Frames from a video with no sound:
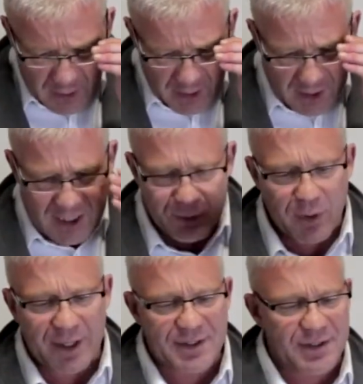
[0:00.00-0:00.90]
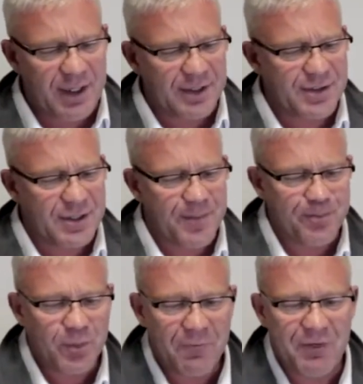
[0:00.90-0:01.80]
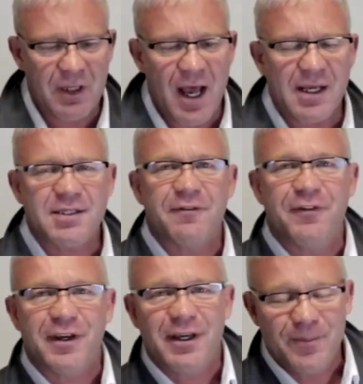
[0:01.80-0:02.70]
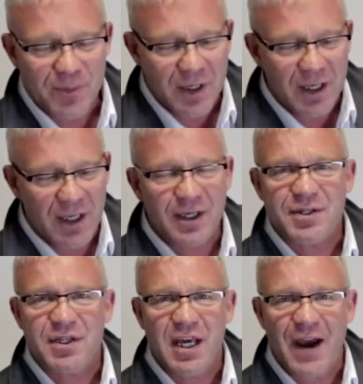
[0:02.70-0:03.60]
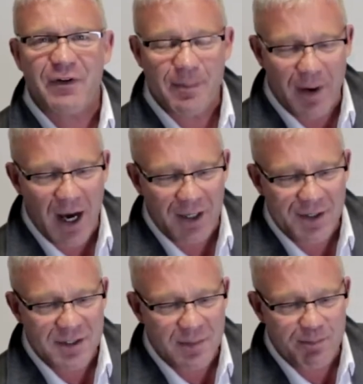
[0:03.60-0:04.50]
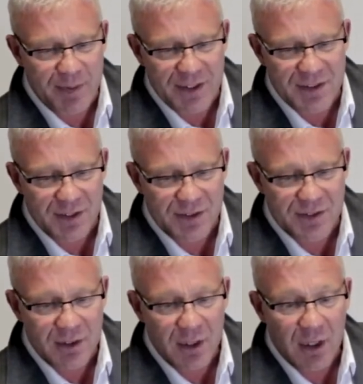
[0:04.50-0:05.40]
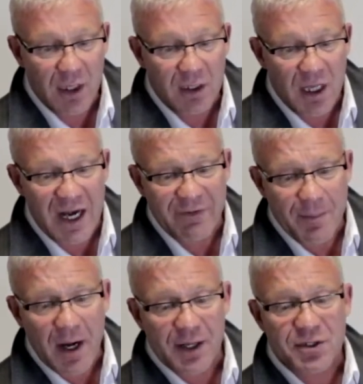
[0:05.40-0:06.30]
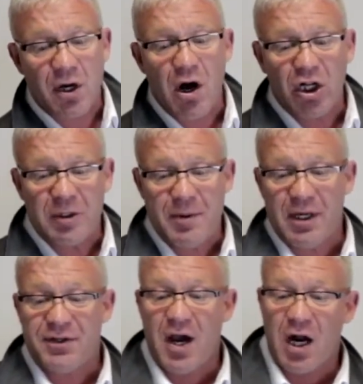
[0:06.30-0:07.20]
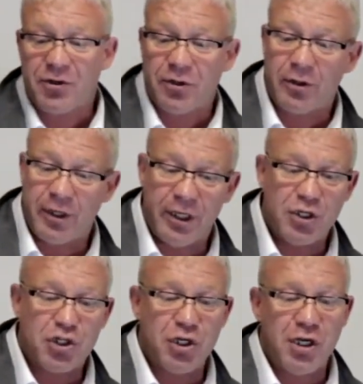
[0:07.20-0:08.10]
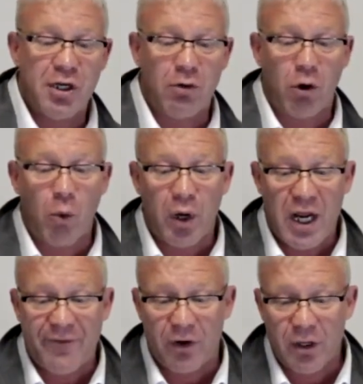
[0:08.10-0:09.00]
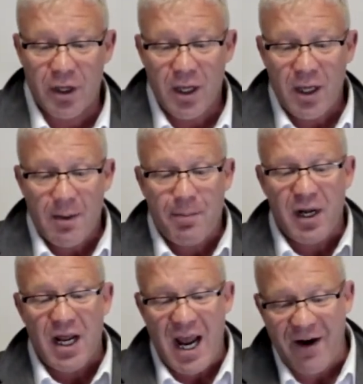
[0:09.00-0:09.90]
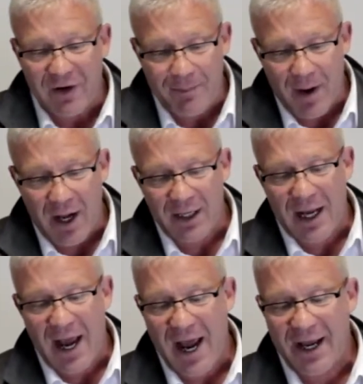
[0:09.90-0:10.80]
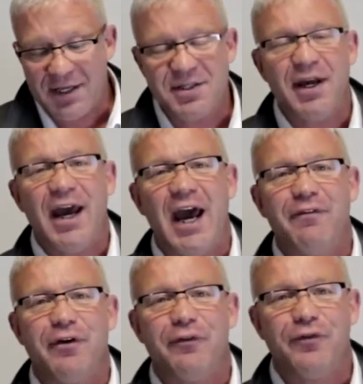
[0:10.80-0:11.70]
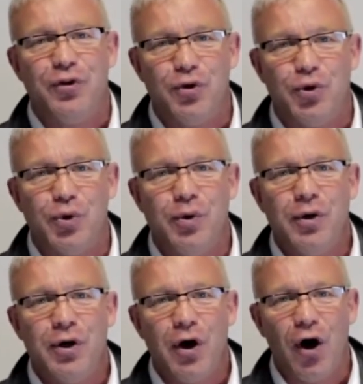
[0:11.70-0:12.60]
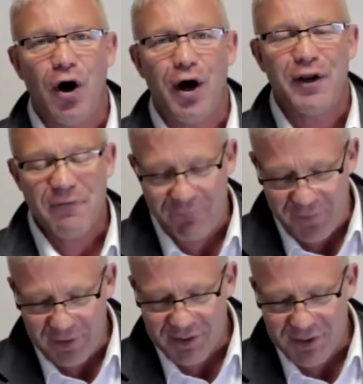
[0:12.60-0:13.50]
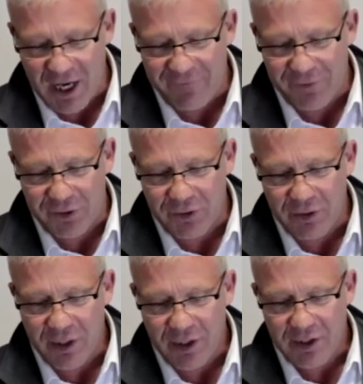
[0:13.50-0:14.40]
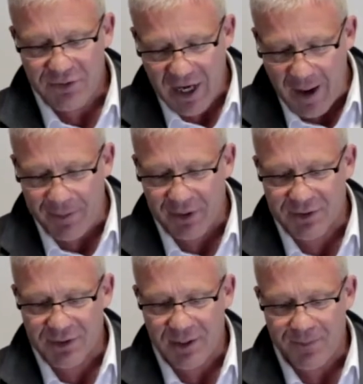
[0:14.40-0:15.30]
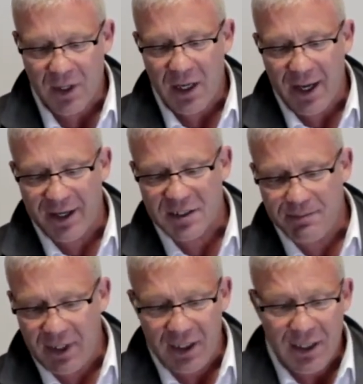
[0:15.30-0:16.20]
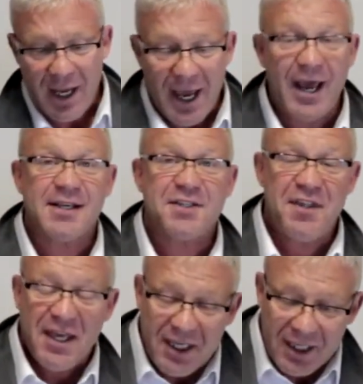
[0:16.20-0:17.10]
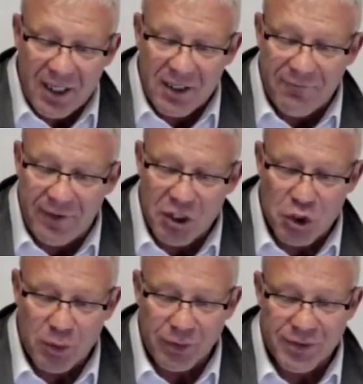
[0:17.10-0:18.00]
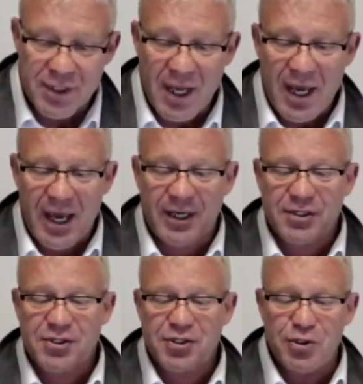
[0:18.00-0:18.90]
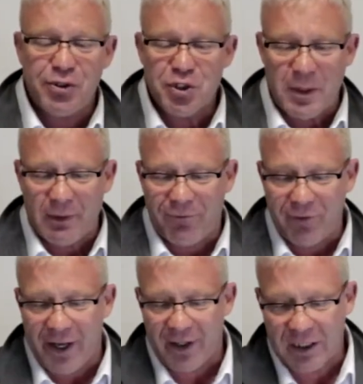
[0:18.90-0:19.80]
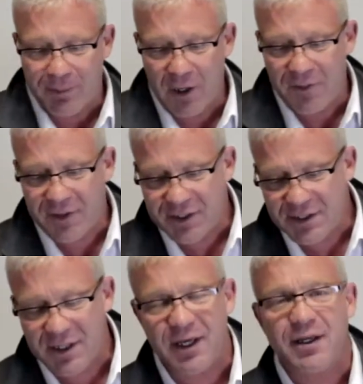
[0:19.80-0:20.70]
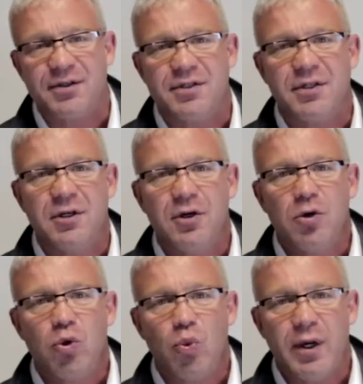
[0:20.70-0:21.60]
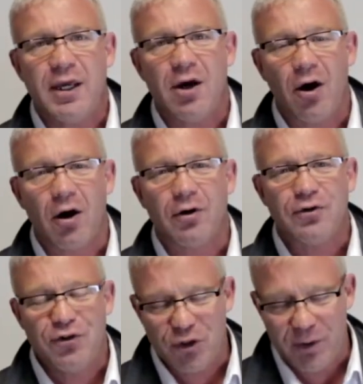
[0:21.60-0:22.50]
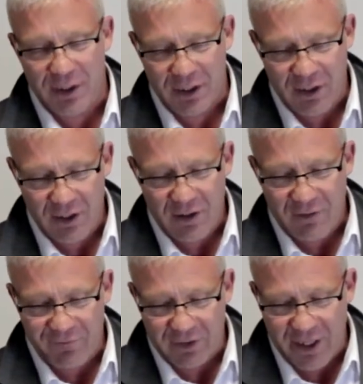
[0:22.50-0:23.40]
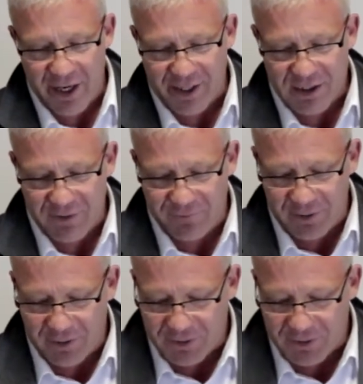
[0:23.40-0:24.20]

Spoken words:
And he writes this: "Philosophy is everybody's business. Not everybody is called to be a doctor, engineer, or whatever, but everybody has to have a view on philosophical topics. As men, as thinking individuals, as soon as we reflect upon these things, we are doing philosophy."